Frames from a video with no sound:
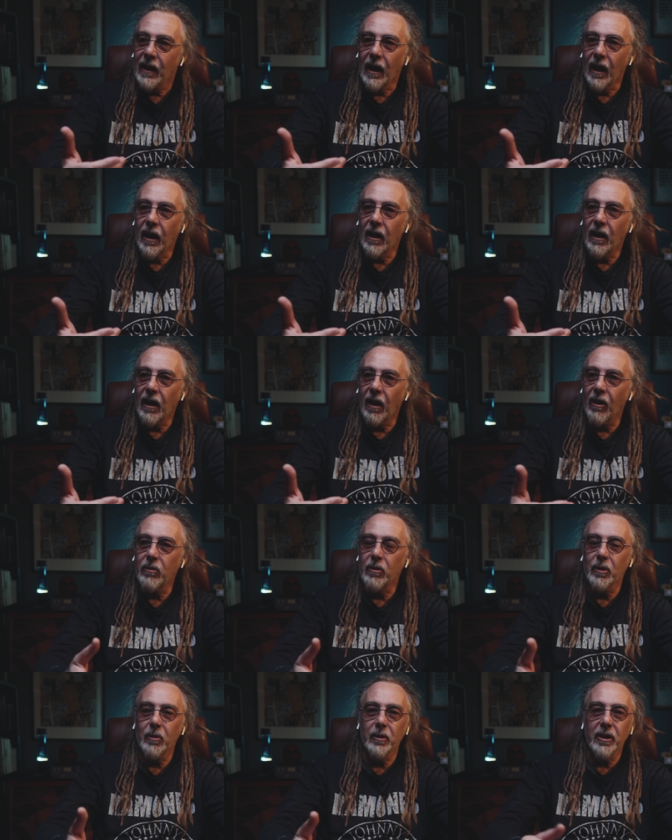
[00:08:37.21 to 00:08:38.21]
I
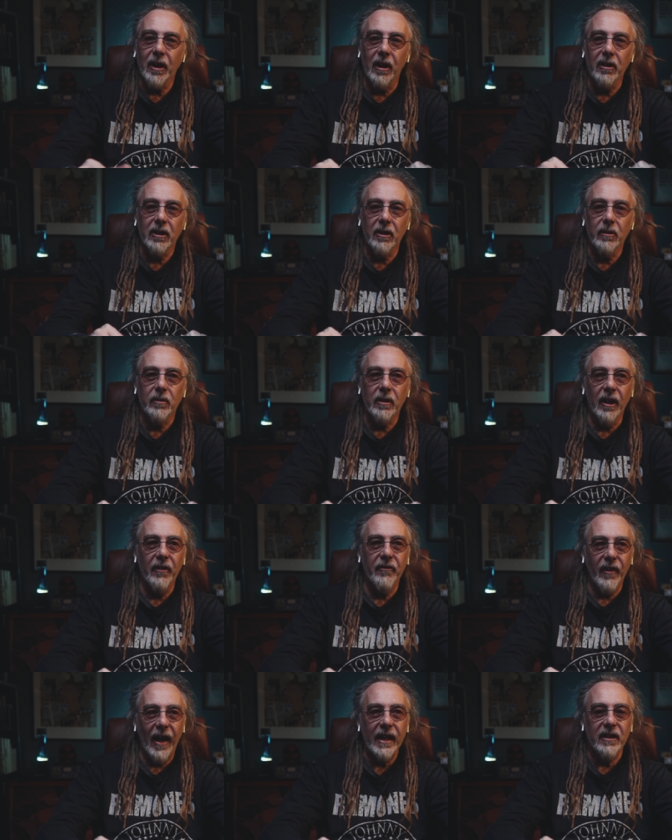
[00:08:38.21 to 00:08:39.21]
would always argue that
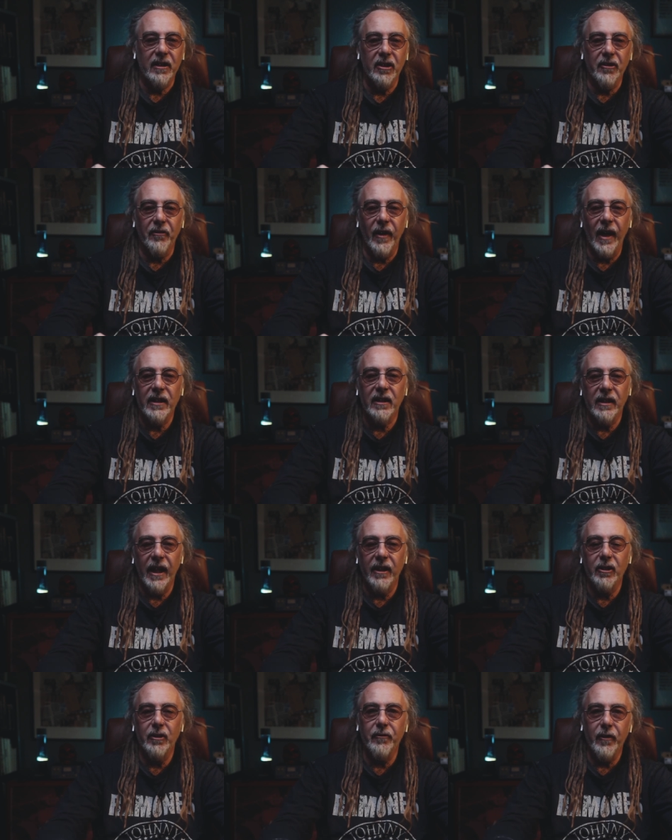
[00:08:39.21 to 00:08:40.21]
a fact is a fact, and
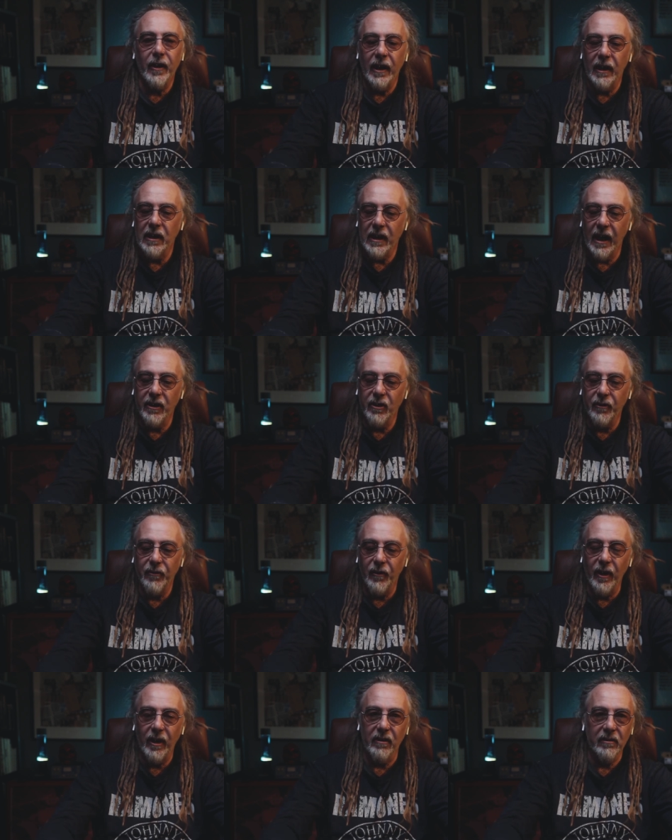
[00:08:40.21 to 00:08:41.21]
how you feel is how you
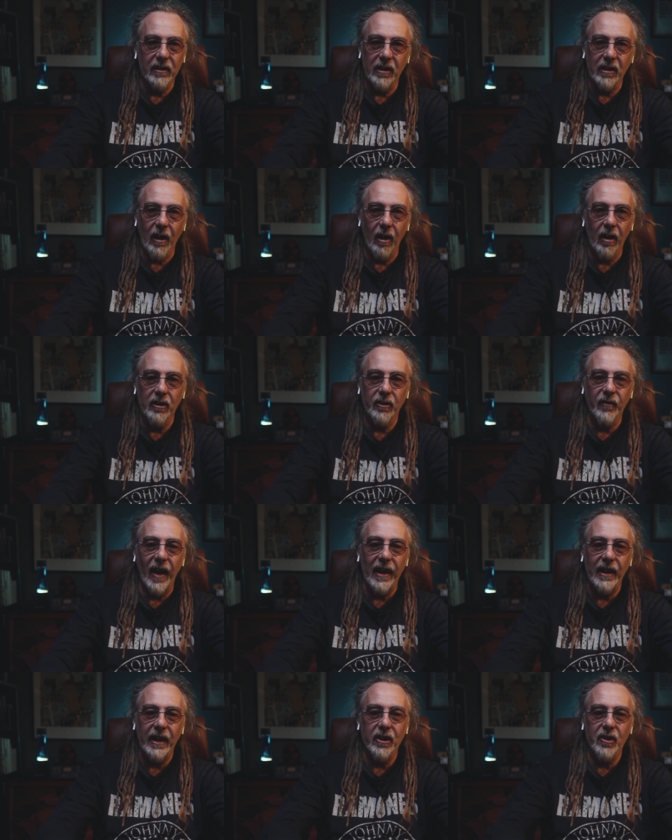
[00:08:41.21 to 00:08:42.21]
feel. It's not as
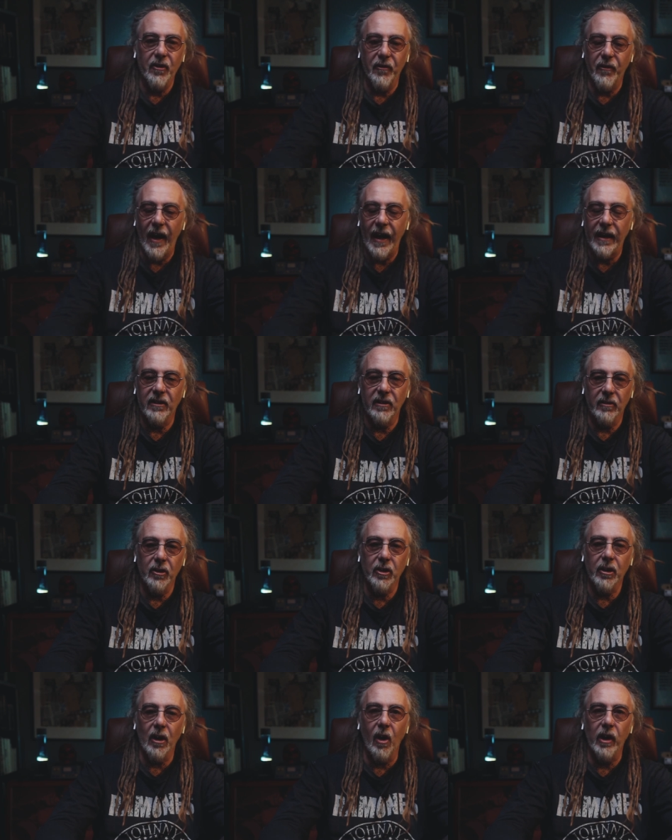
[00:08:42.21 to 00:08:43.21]
valid as a fact. The
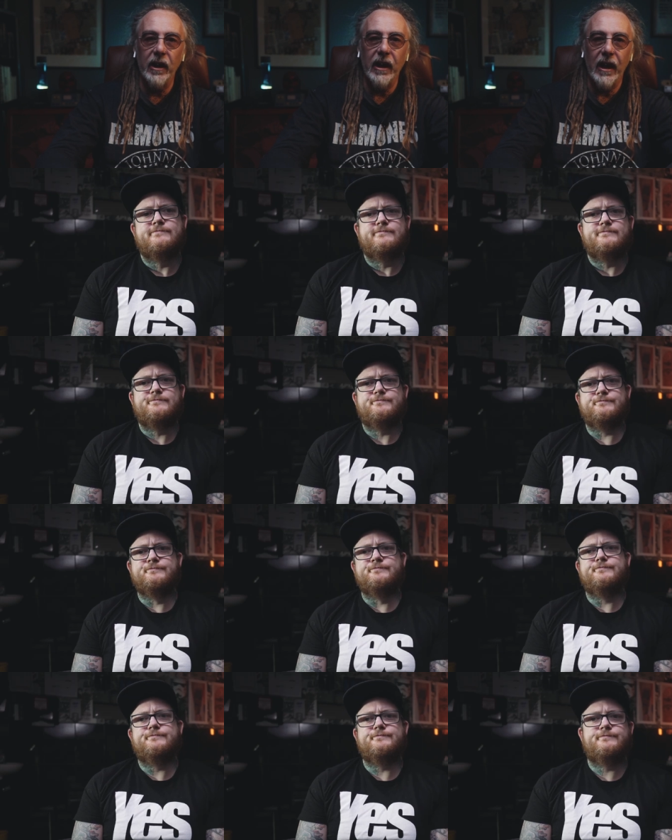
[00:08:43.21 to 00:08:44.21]
sky is
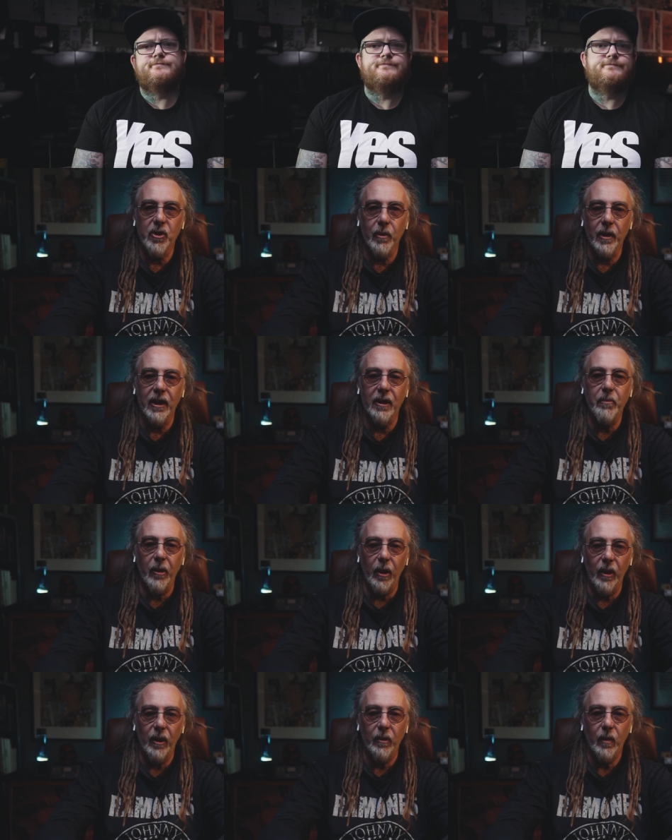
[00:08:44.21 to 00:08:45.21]
factually
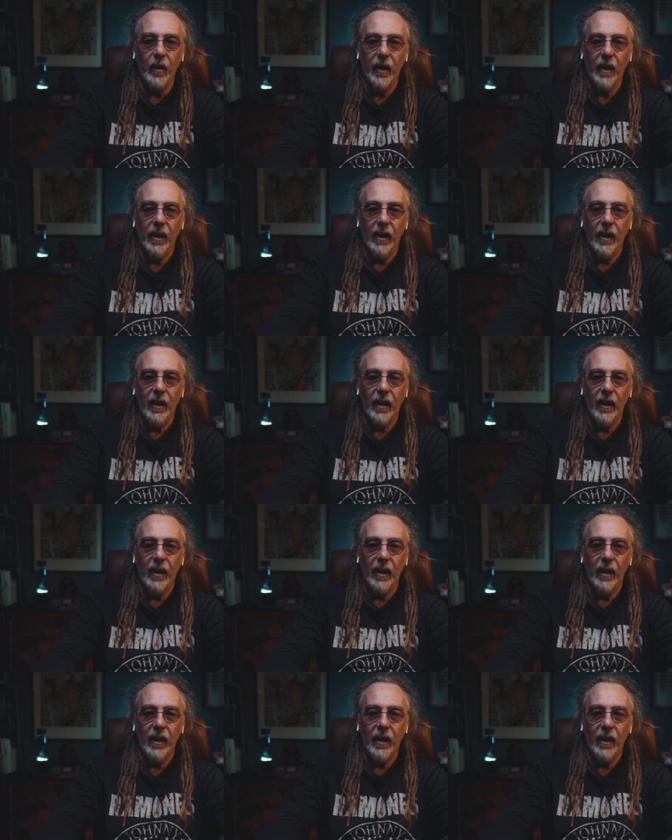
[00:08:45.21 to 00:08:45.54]
blue.